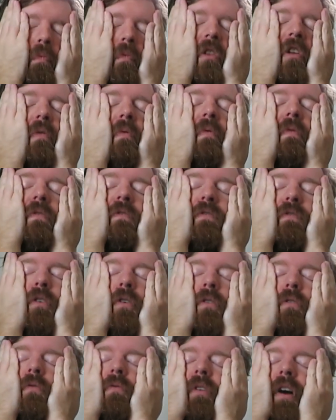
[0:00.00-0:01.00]
the
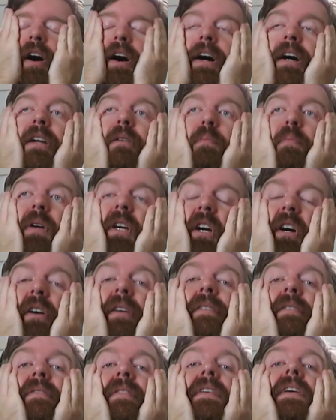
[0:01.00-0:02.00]
full ride
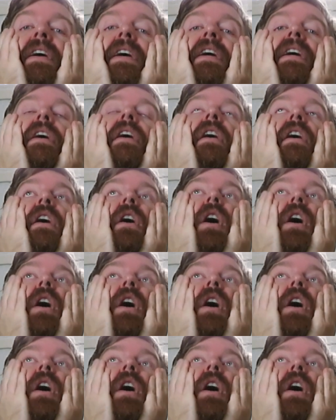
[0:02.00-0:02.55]
POV.